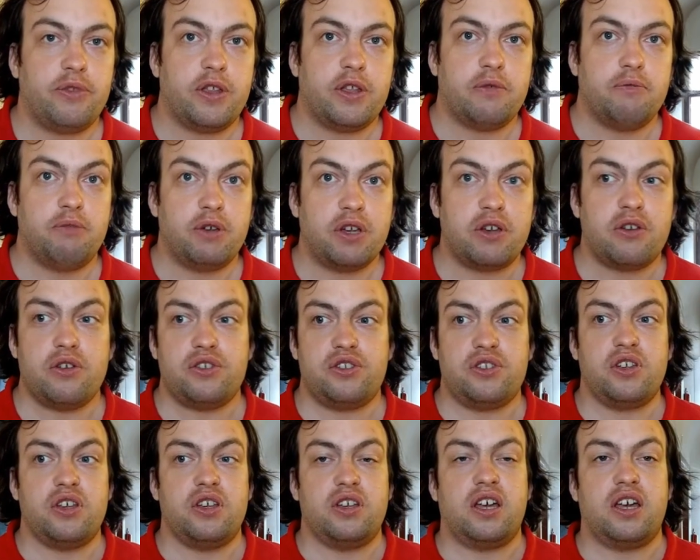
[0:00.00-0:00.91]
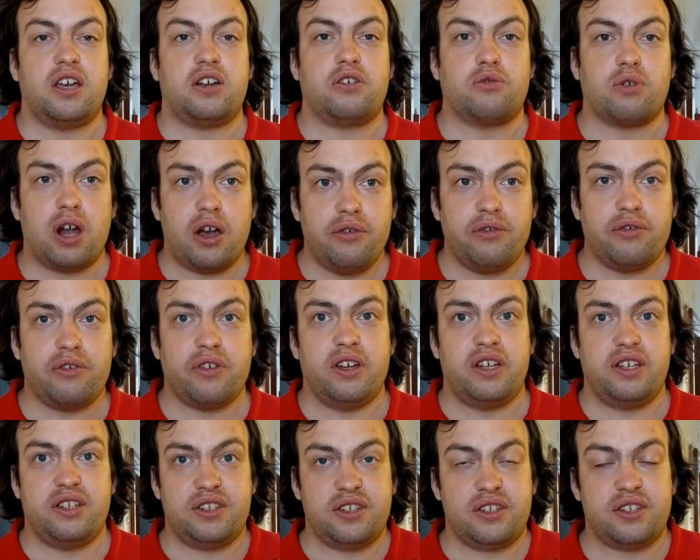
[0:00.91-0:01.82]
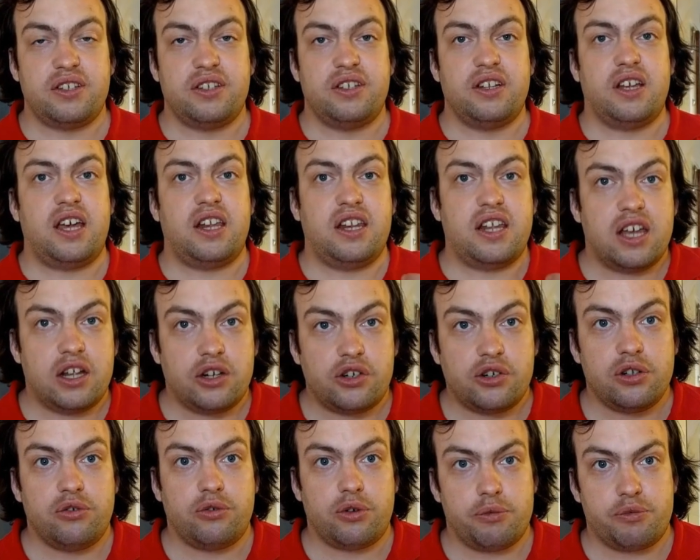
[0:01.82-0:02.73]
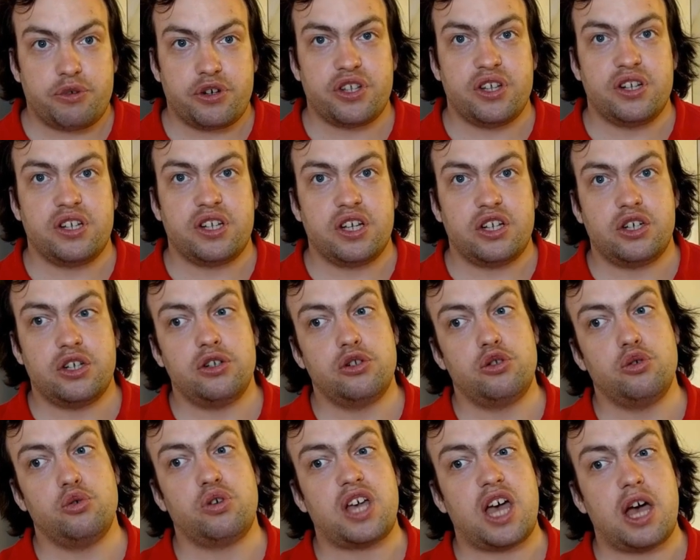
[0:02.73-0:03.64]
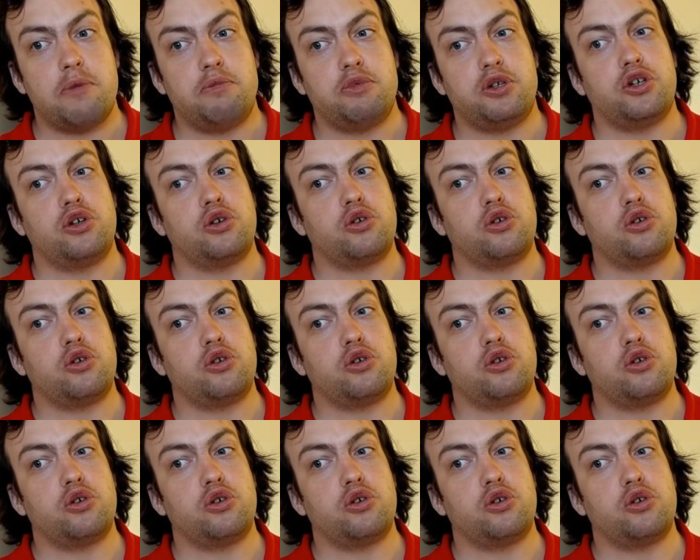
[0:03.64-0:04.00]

because a graph is a natural representation to capture